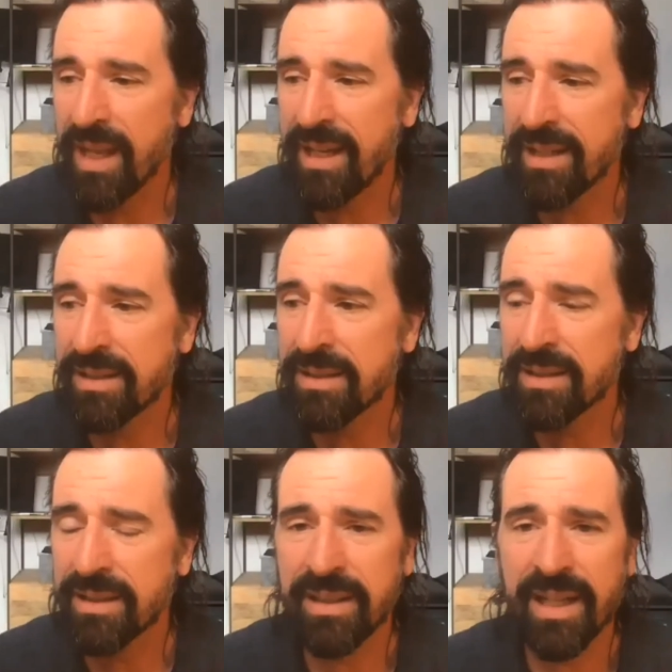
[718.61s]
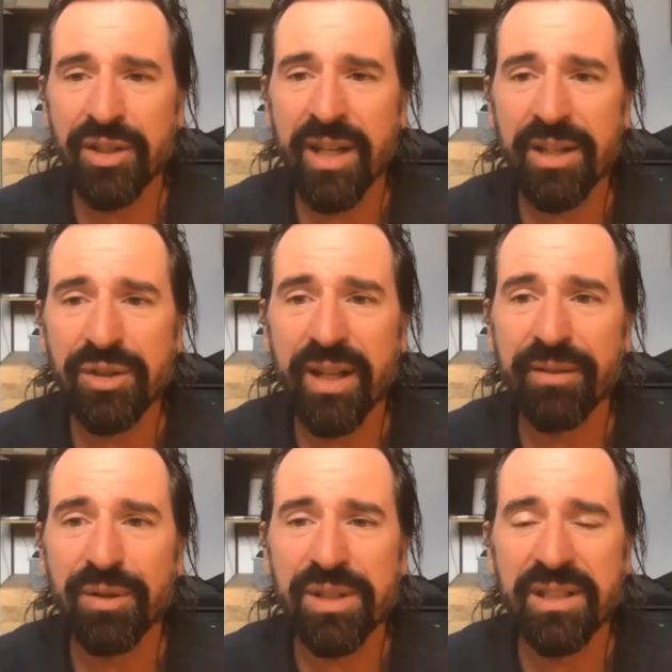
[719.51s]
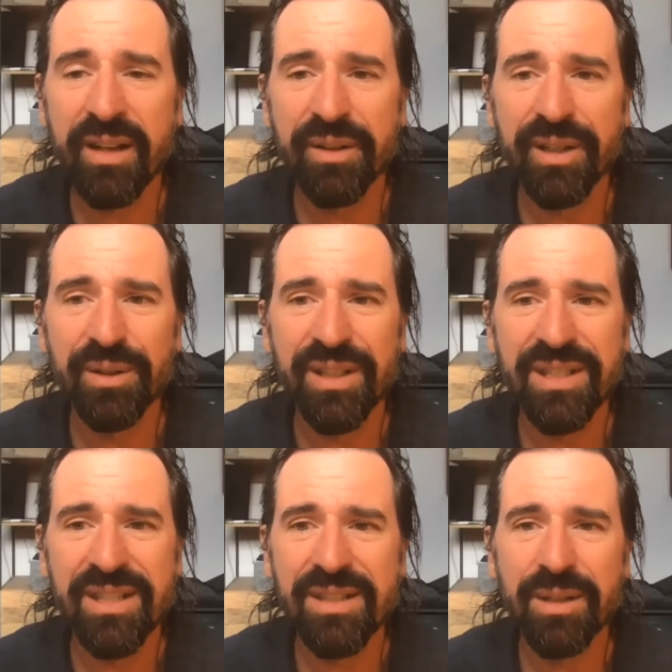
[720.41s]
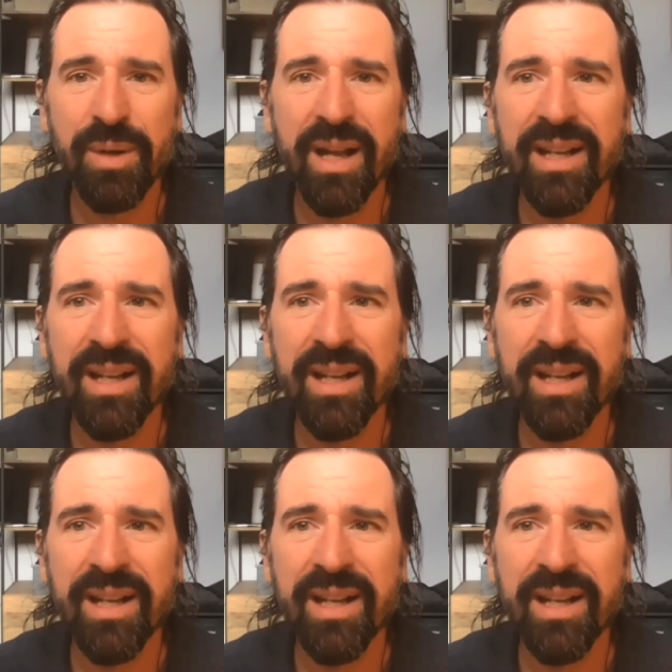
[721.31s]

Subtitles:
and educational efforts in other areas. So I